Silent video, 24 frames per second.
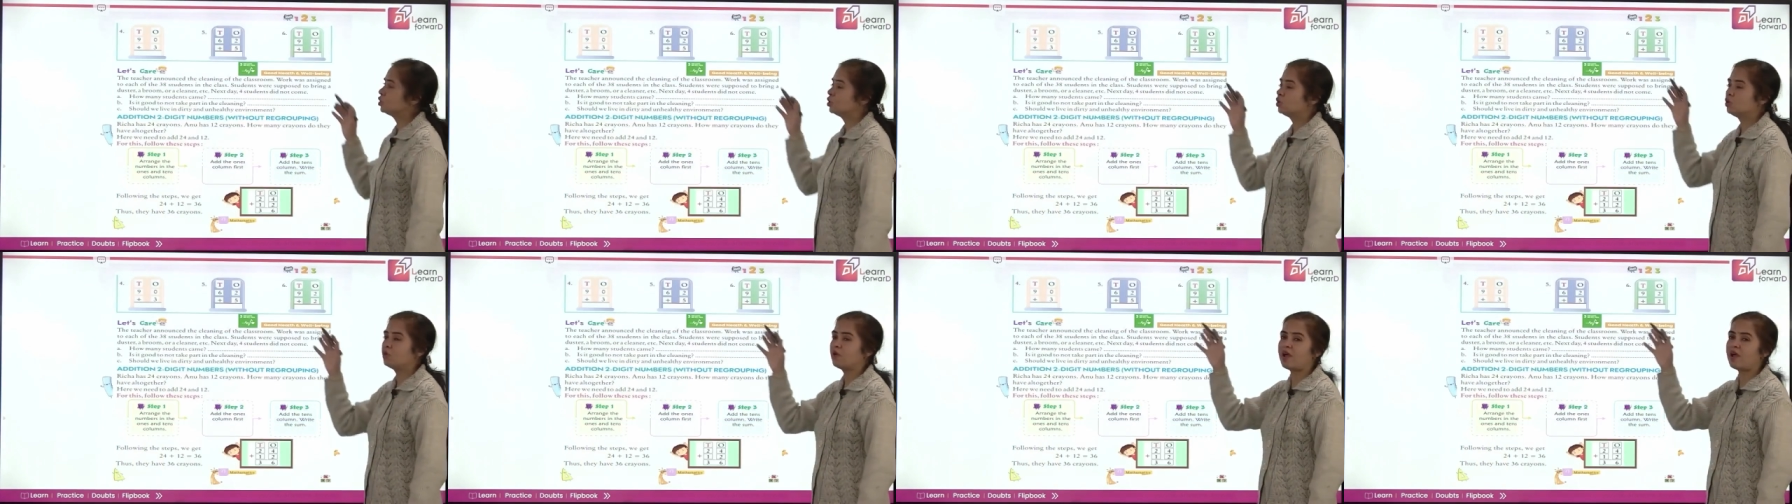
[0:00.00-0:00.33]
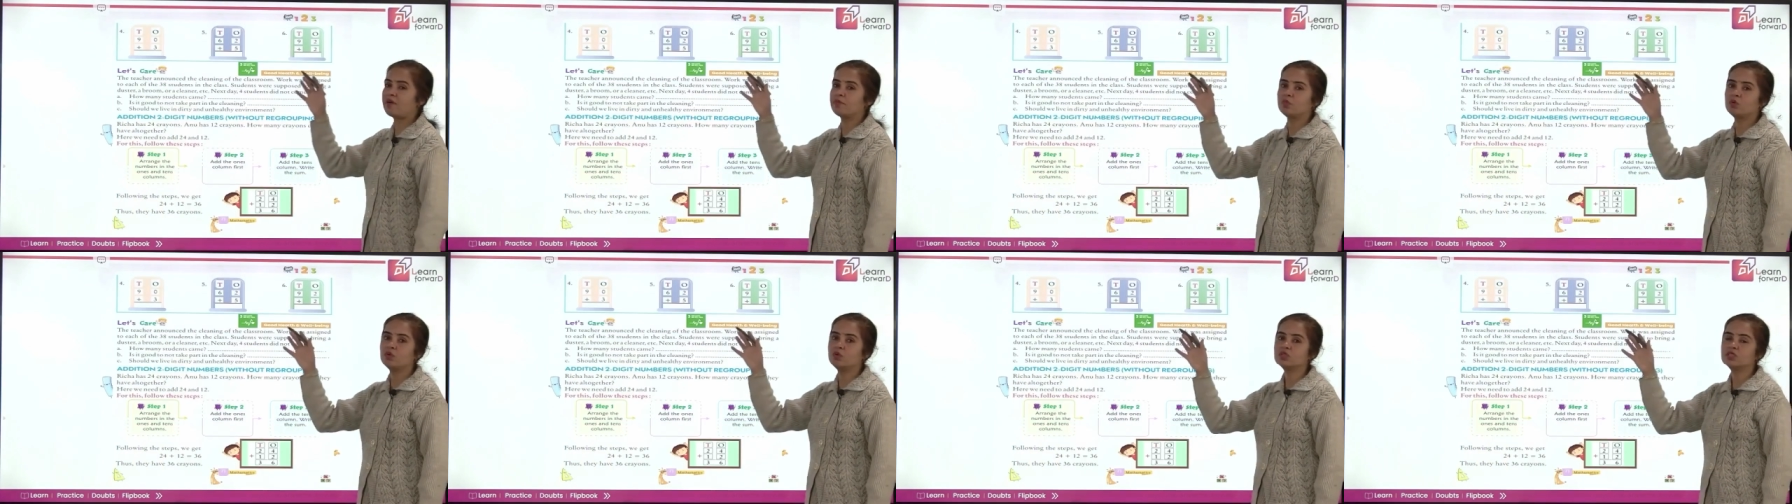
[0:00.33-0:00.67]
have
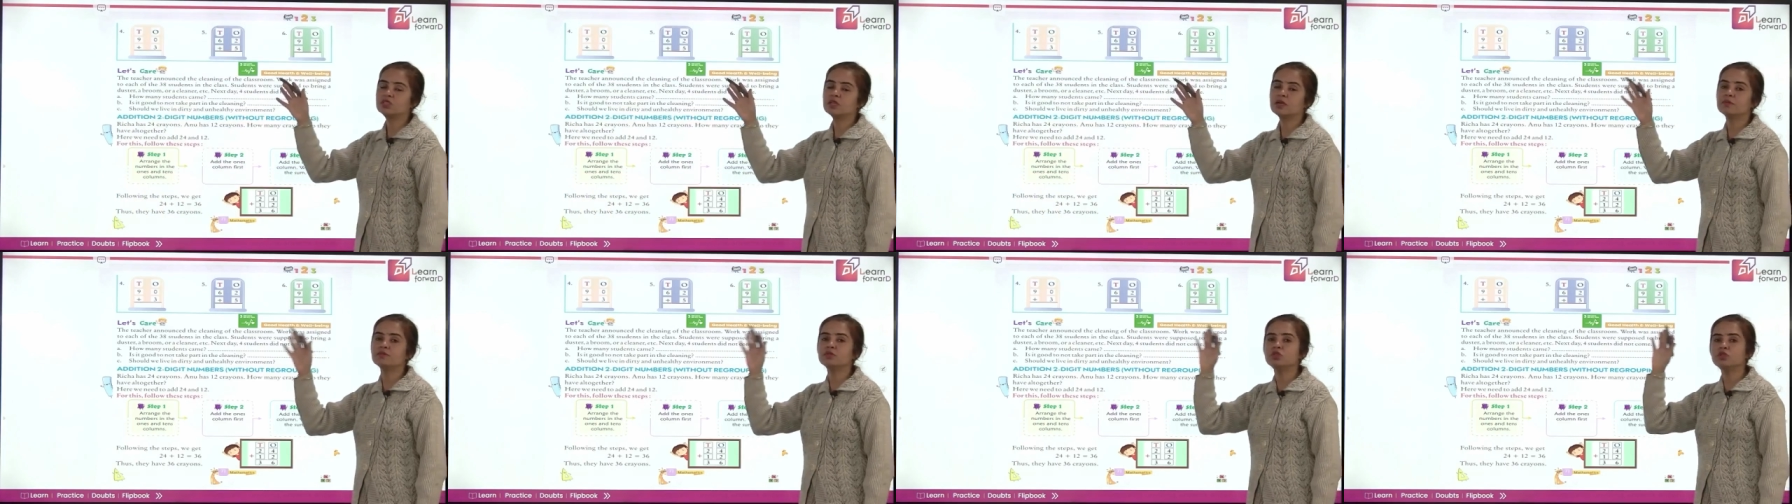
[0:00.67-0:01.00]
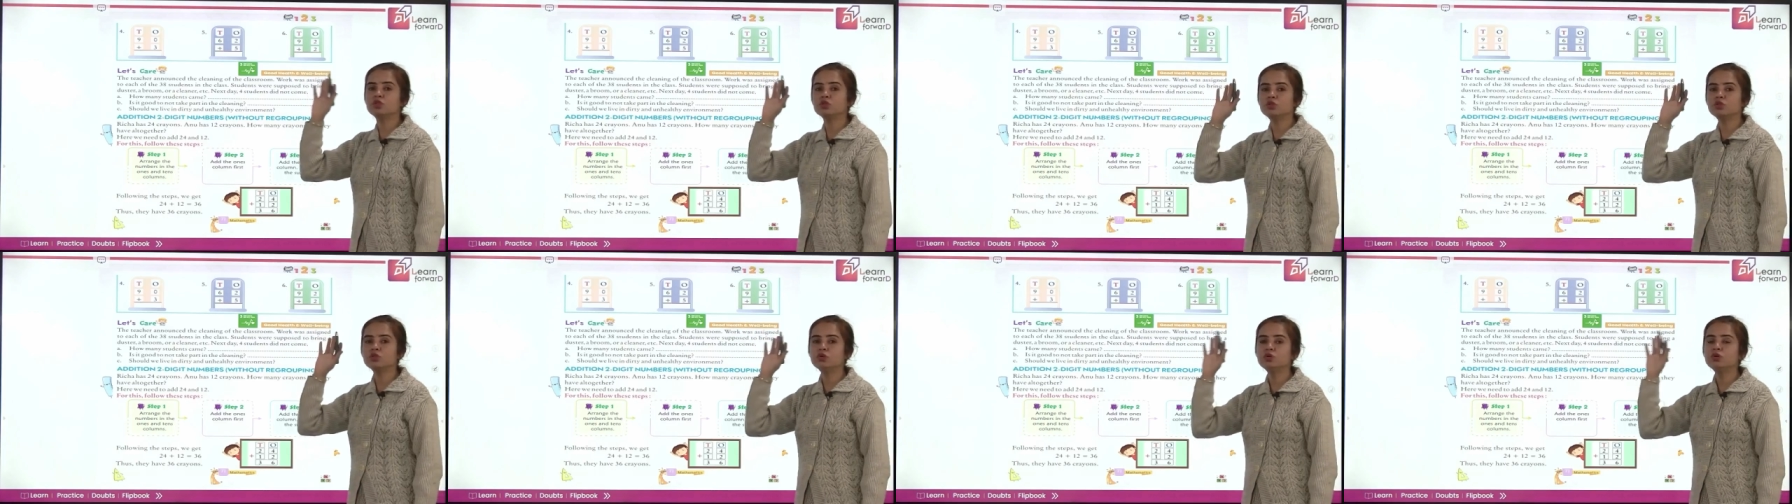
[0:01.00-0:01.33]
more sums to
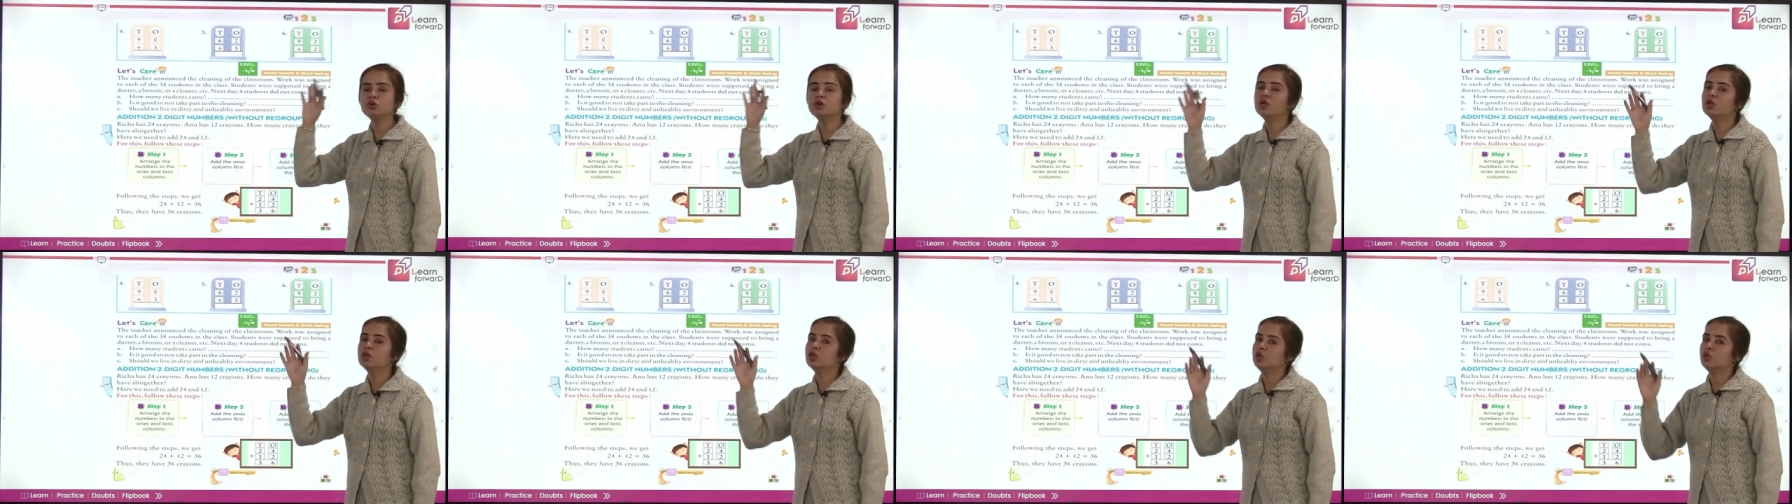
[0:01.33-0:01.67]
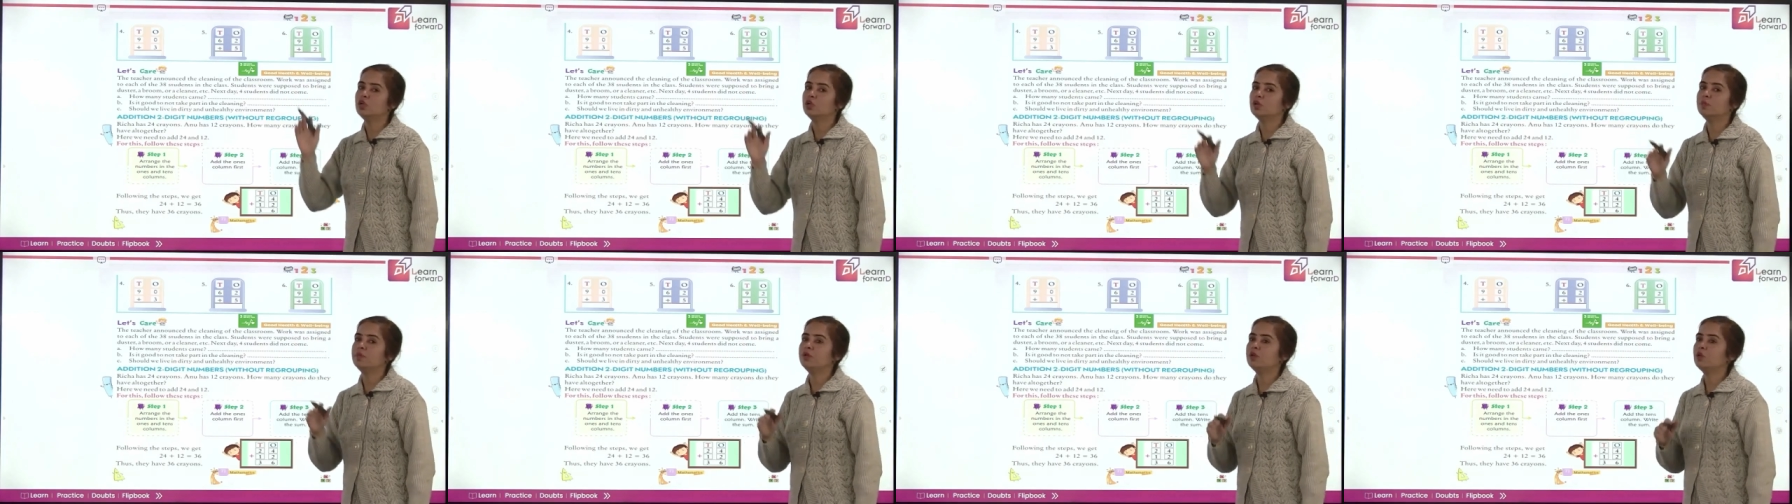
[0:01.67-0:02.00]
do. You'll
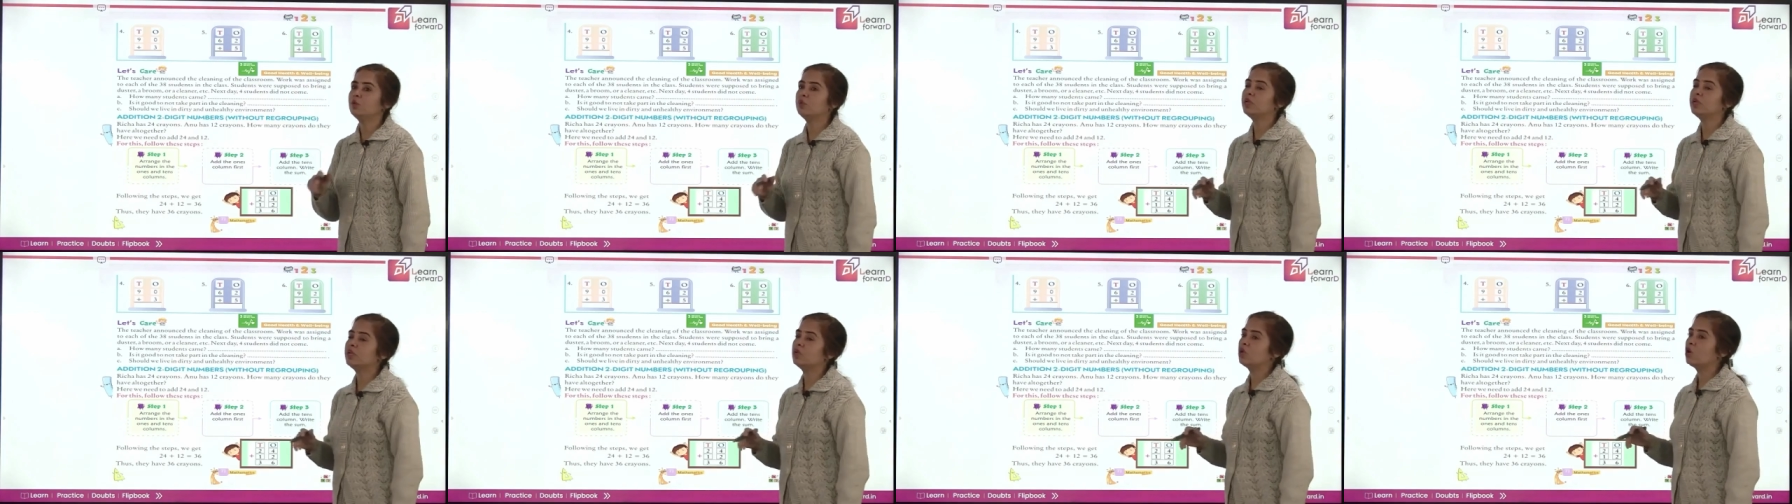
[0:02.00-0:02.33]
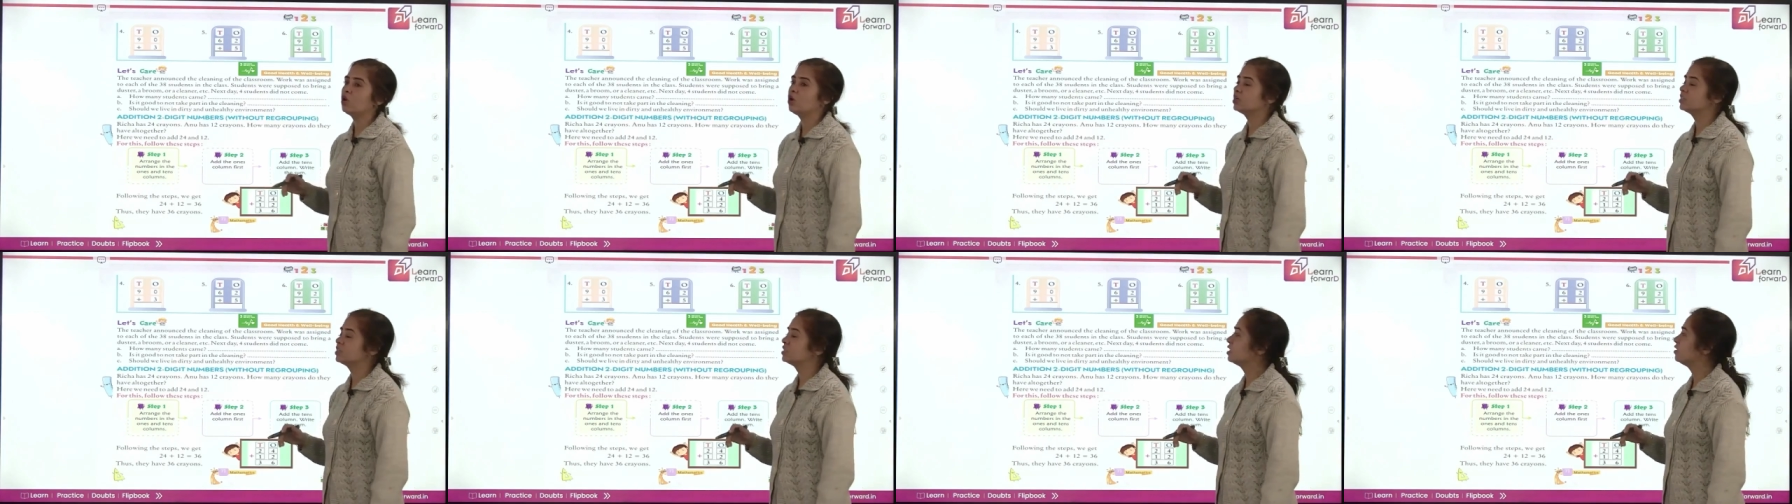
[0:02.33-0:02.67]
be doing
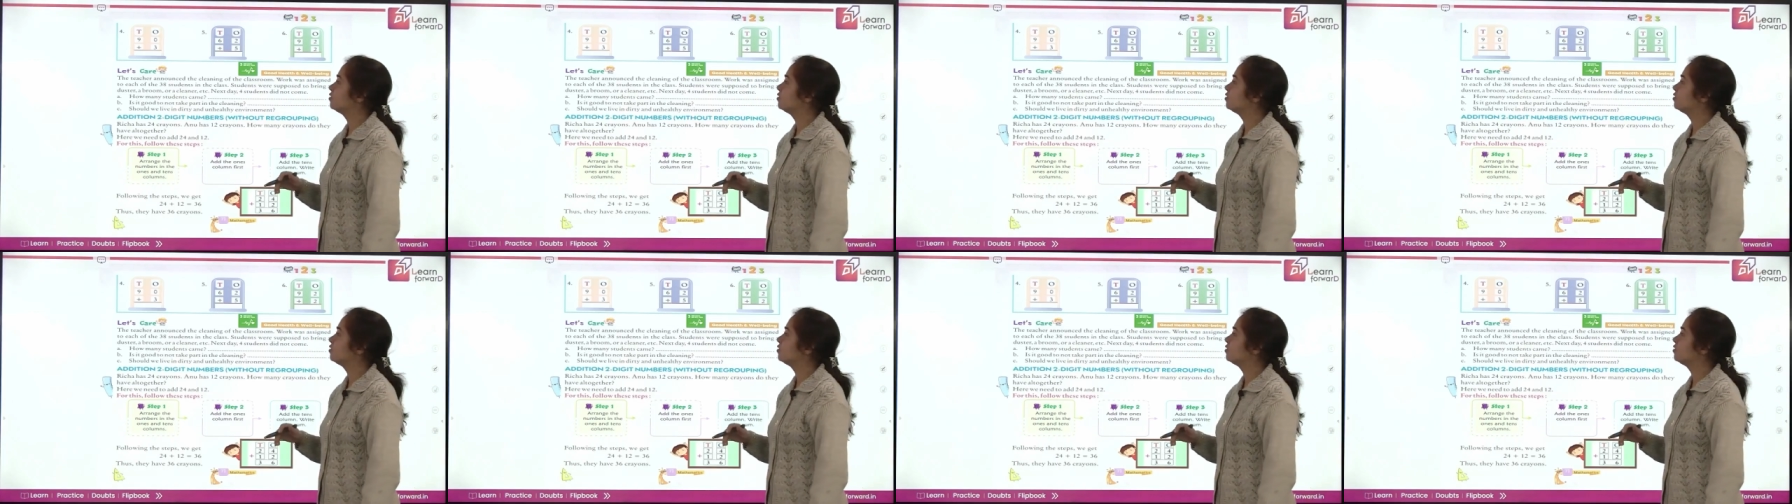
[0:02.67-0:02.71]
yourselves